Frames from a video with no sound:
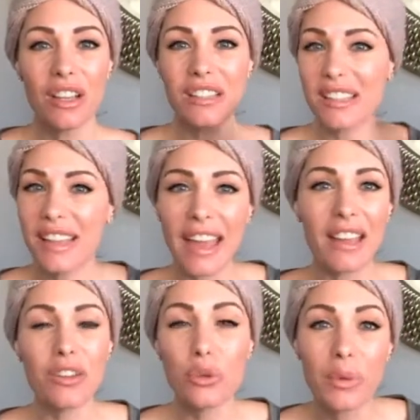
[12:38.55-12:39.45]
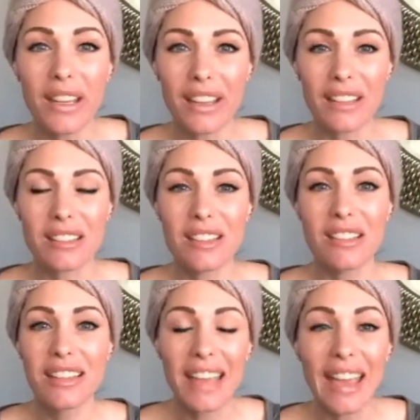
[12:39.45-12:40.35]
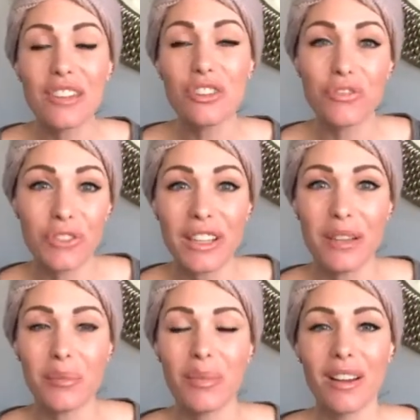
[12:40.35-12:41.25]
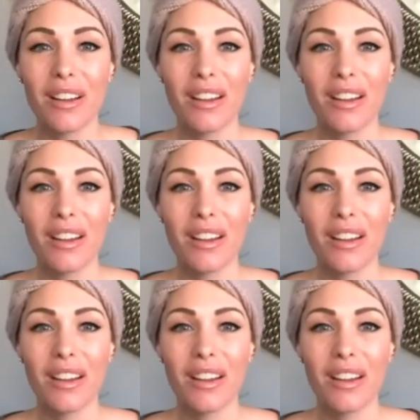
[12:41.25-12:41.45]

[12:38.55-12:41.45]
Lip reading: to gain your wings, to gain your freedom.